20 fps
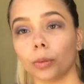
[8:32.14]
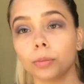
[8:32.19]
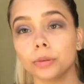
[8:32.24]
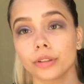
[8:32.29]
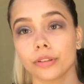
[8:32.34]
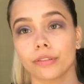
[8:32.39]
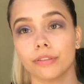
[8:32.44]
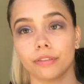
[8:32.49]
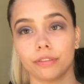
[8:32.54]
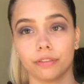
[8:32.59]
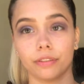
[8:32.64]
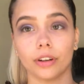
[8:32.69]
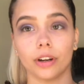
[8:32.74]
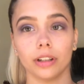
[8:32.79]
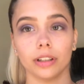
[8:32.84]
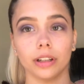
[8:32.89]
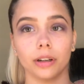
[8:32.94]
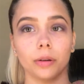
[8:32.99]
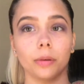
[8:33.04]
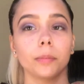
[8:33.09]
much
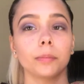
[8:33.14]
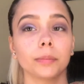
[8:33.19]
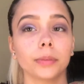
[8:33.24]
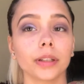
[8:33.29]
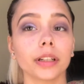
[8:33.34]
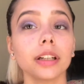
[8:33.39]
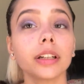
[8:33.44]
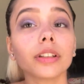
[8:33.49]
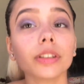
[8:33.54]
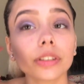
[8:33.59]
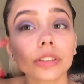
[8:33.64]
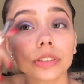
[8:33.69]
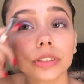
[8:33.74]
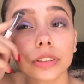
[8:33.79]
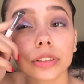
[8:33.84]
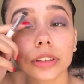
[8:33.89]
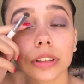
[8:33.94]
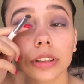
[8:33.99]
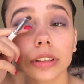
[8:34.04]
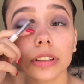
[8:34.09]
fallout, but it
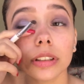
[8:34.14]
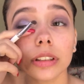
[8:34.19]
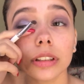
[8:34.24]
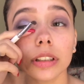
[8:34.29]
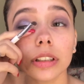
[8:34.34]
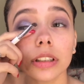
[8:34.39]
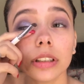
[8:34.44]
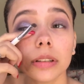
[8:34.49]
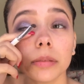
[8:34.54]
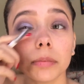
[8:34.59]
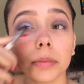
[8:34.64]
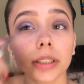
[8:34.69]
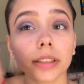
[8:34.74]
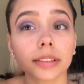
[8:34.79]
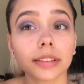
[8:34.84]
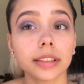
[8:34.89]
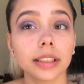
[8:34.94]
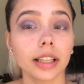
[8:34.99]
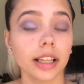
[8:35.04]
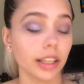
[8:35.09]
looks good
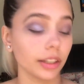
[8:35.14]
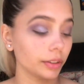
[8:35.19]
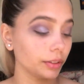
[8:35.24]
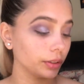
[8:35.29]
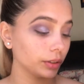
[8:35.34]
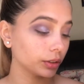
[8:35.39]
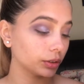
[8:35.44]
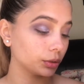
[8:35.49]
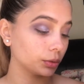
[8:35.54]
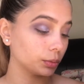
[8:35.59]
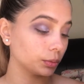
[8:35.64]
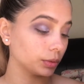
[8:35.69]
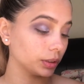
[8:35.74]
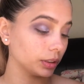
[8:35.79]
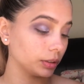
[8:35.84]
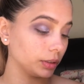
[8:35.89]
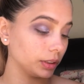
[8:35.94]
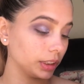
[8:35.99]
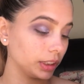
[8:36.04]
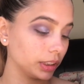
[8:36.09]
mixed together. It looks
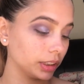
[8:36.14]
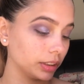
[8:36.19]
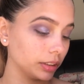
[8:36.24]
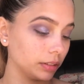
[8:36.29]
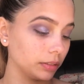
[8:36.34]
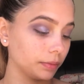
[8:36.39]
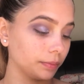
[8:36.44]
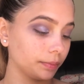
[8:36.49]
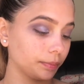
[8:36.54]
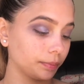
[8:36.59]
really good.